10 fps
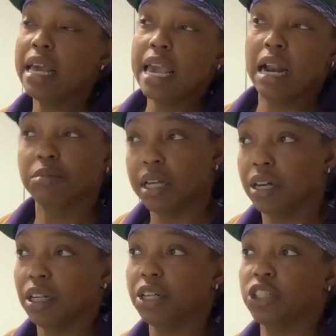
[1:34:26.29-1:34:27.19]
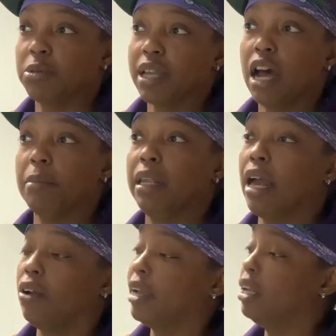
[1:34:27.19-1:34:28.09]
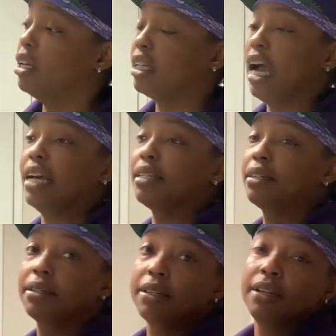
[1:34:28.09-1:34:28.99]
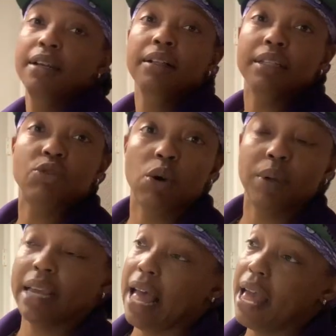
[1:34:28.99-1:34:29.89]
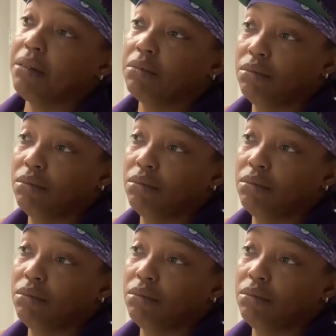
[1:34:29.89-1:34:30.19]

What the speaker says: And I'm saying their leadership style to be like, okay, look, guys, this is what we got.